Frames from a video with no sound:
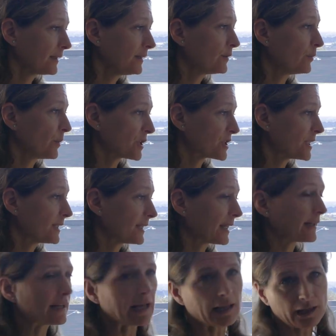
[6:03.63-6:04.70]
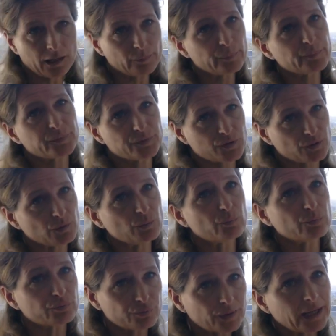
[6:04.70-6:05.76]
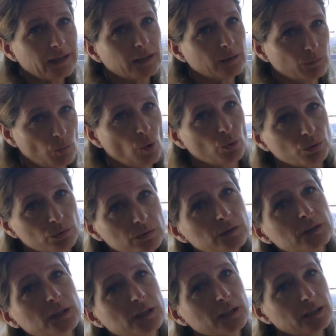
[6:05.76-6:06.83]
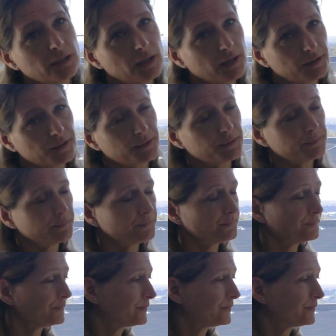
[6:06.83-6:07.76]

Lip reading: clearly the machine can help to pre-Mohs. I